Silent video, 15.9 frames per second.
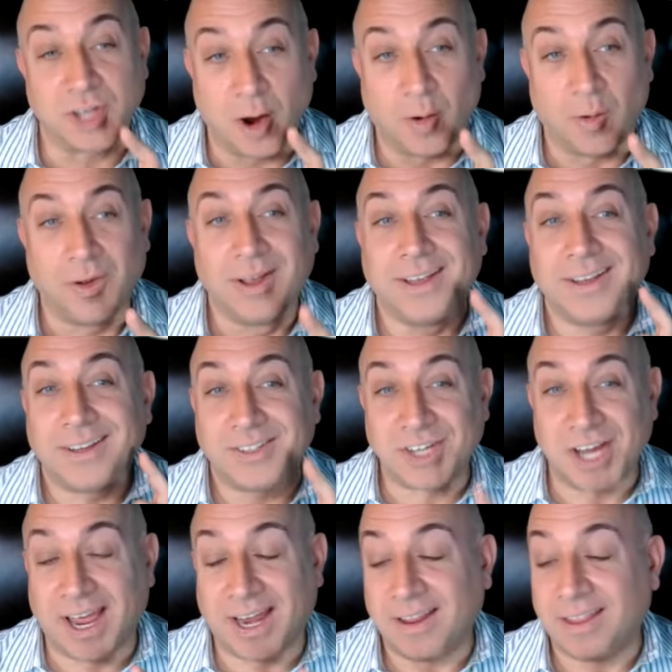So,
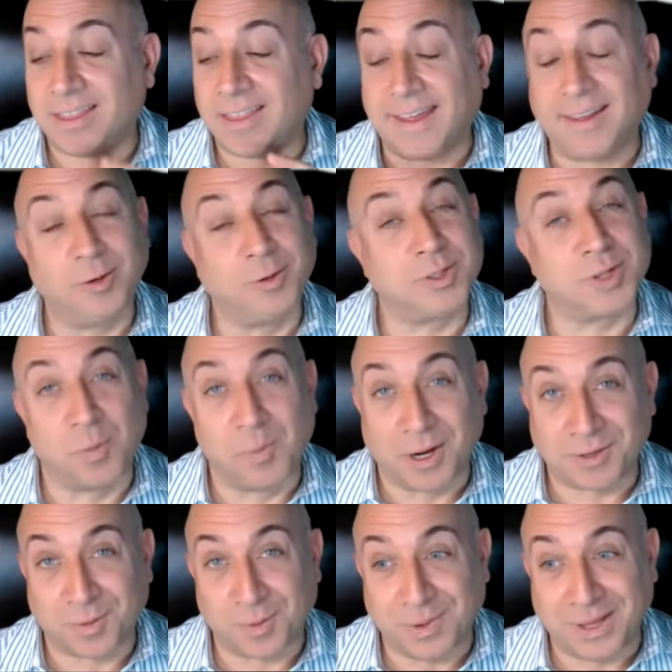Jen, thank you
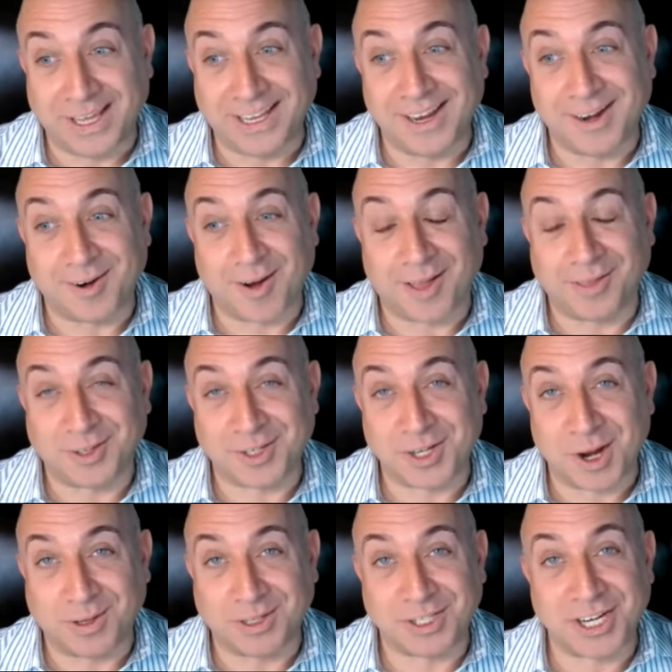so much for being here
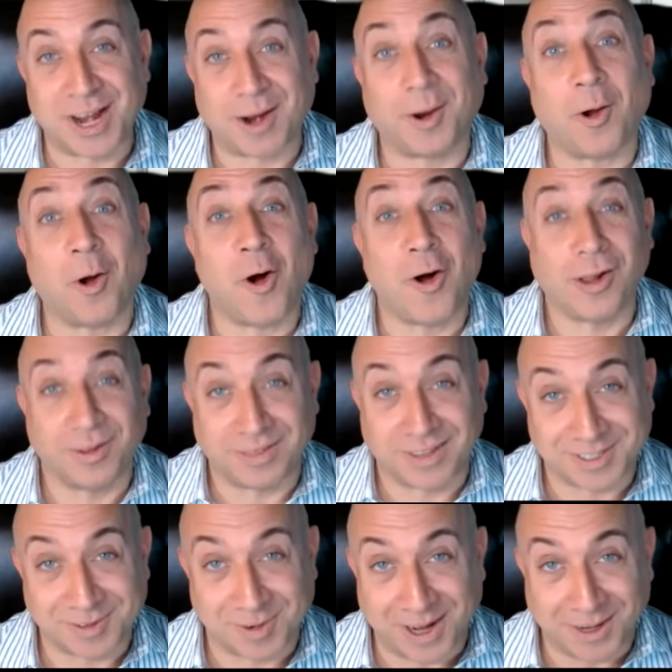on the show and sharing
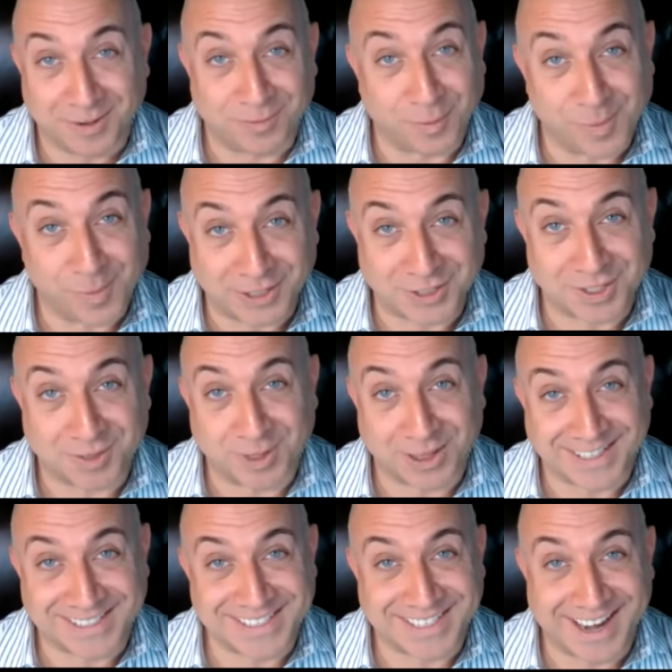all of this great
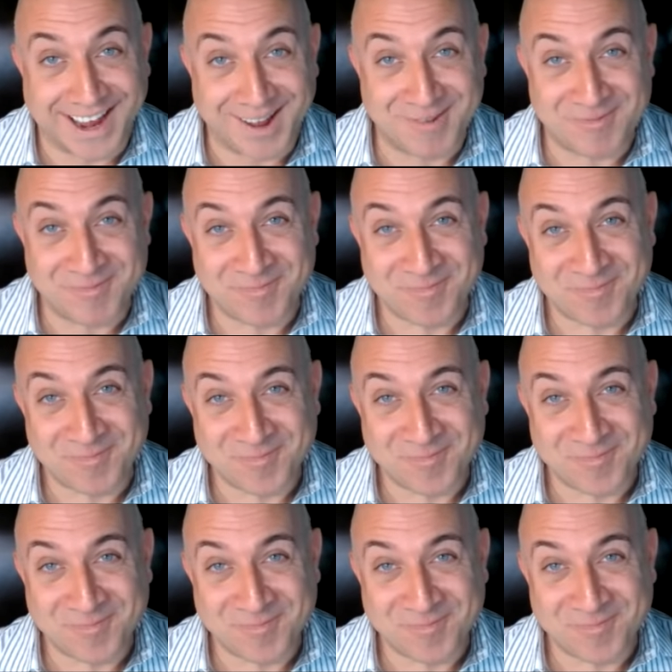information with us today.